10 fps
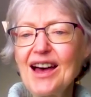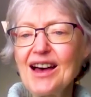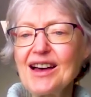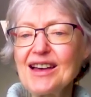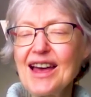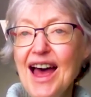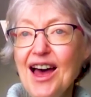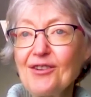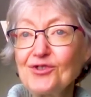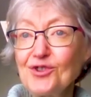
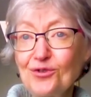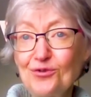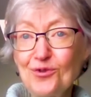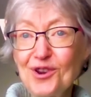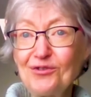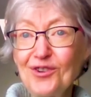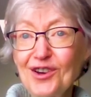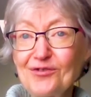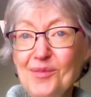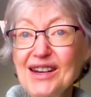After the
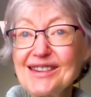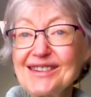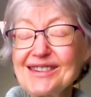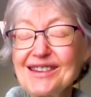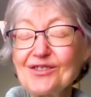45 minutes,